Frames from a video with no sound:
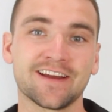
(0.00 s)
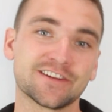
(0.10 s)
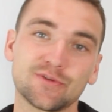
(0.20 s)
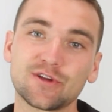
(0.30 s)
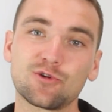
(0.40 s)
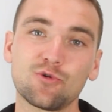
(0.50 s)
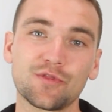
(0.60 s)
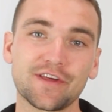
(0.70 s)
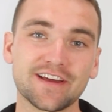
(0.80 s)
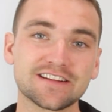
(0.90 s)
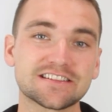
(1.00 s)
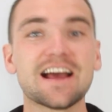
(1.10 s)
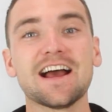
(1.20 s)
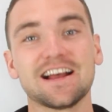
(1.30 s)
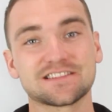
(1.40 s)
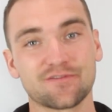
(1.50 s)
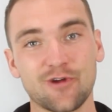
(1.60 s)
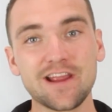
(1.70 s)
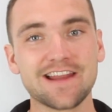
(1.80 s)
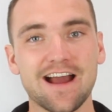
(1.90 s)
and doing cool things, as of
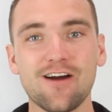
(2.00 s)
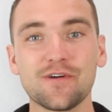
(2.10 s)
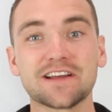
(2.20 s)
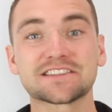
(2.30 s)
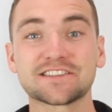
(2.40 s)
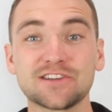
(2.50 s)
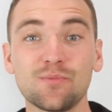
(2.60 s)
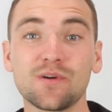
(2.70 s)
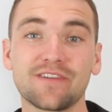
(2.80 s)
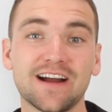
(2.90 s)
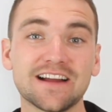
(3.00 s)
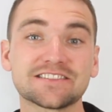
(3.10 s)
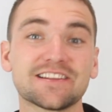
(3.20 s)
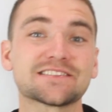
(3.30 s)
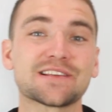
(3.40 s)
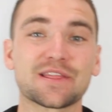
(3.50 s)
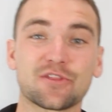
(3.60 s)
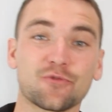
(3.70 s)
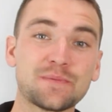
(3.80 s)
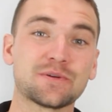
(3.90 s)
right now, it still provides less than
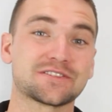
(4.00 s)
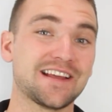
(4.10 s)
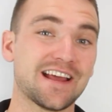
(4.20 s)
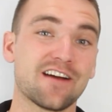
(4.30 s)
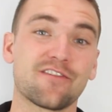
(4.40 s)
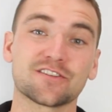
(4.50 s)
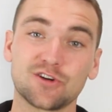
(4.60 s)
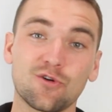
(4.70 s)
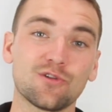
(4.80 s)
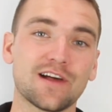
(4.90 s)
3% of our total